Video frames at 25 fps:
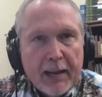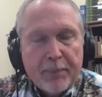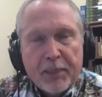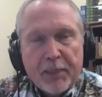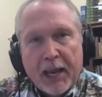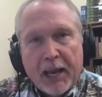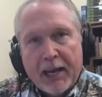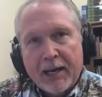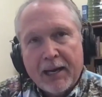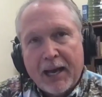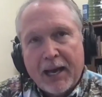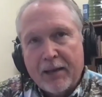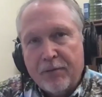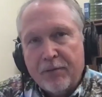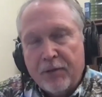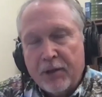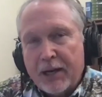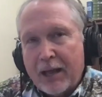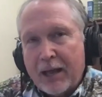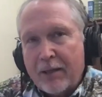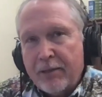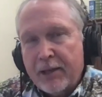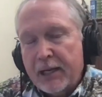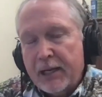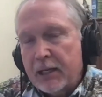And then
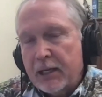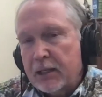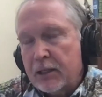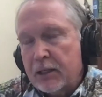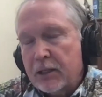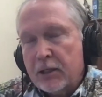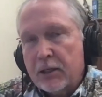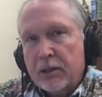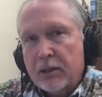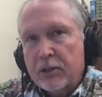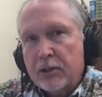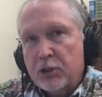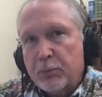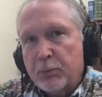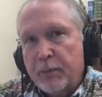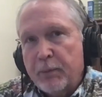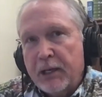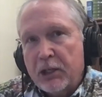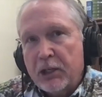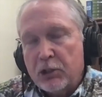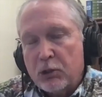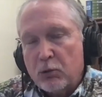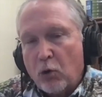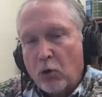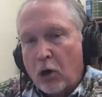I think it
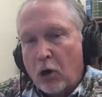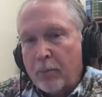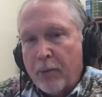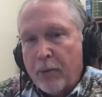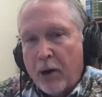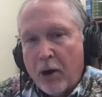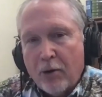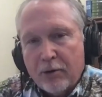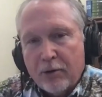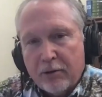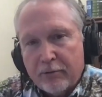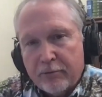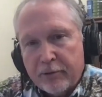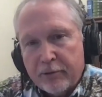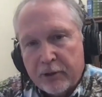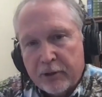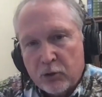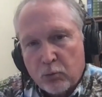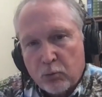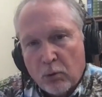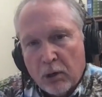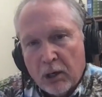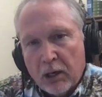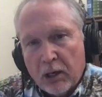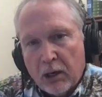speaks to our motive
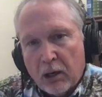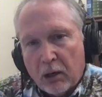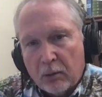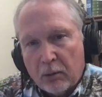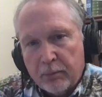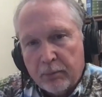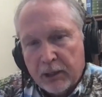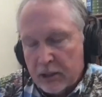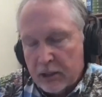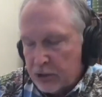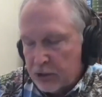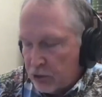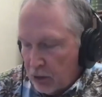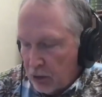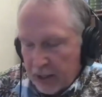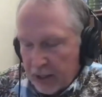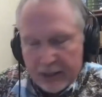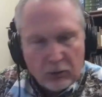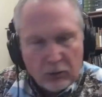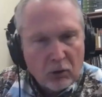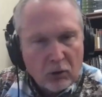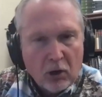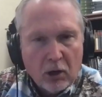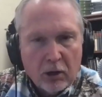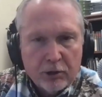as well, because
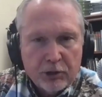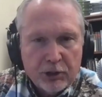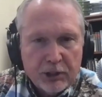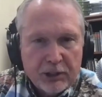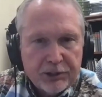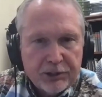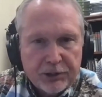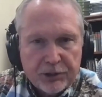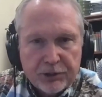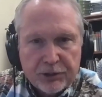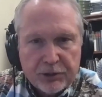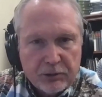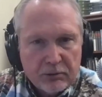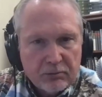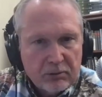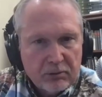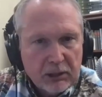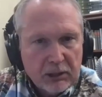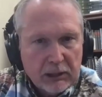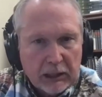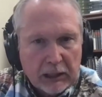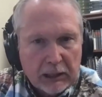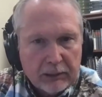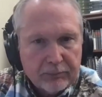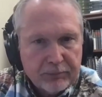later on Jesus
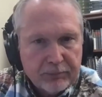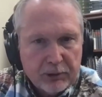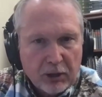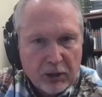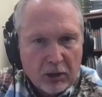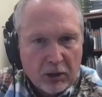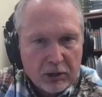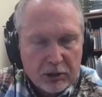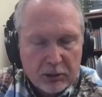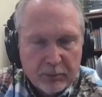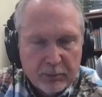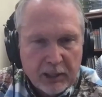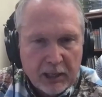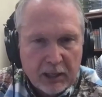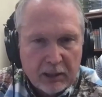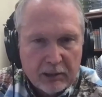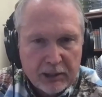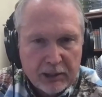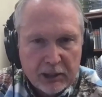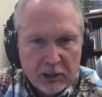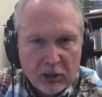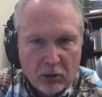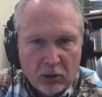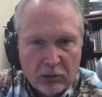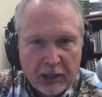talks about,
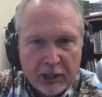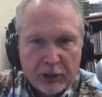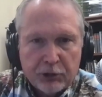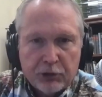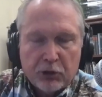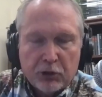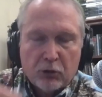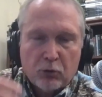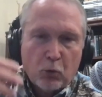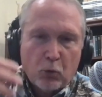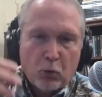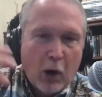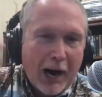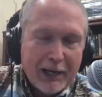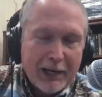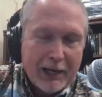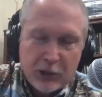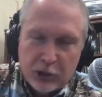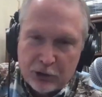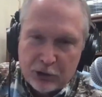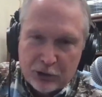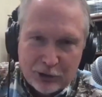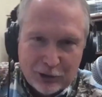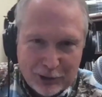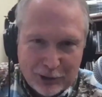unless your
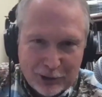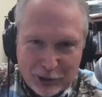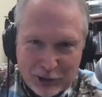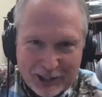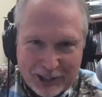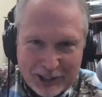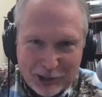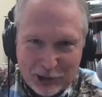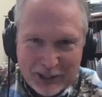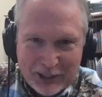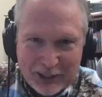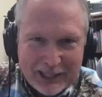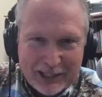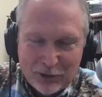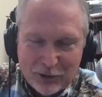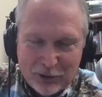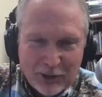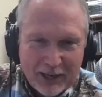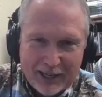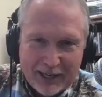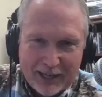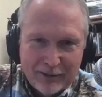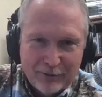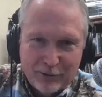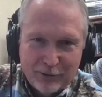righteousness exceeds
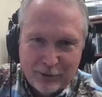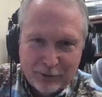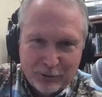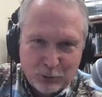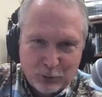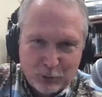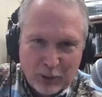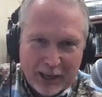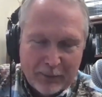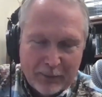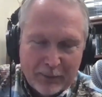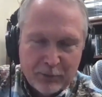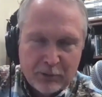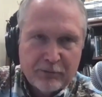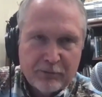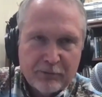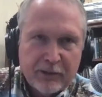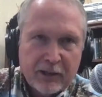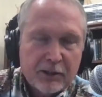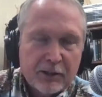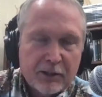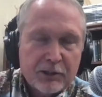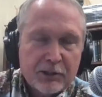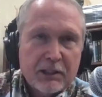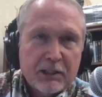that of the scribes and
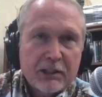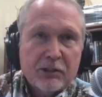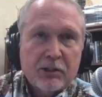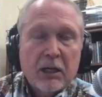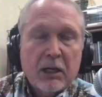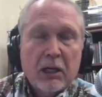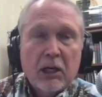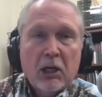Pharisees,